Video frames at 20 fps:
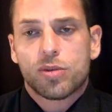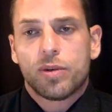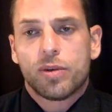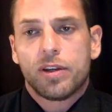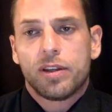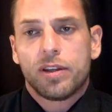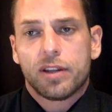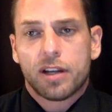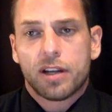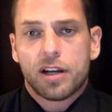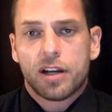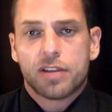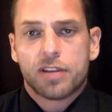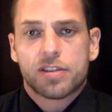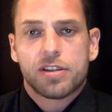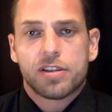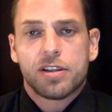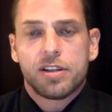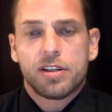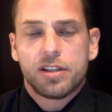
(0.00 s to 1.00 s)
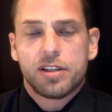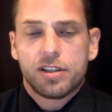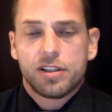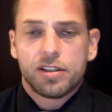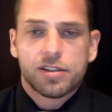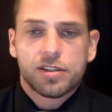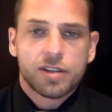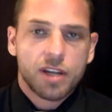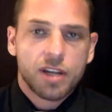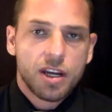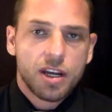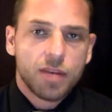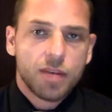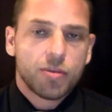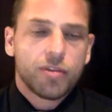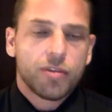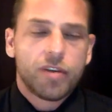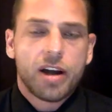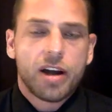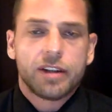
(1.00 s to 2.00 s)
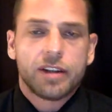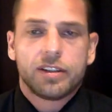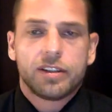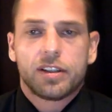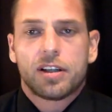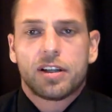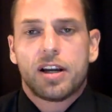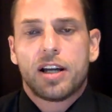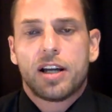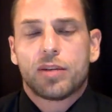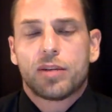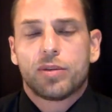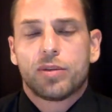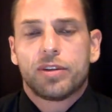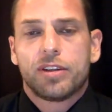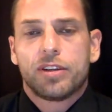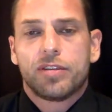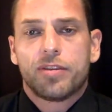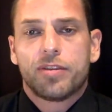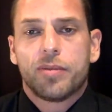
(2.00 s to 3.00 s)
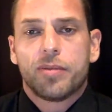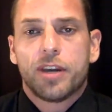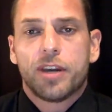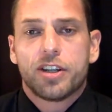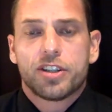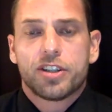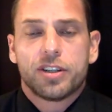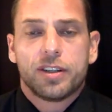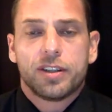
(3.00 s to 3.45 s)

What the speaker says: where the counselor is providing the client with information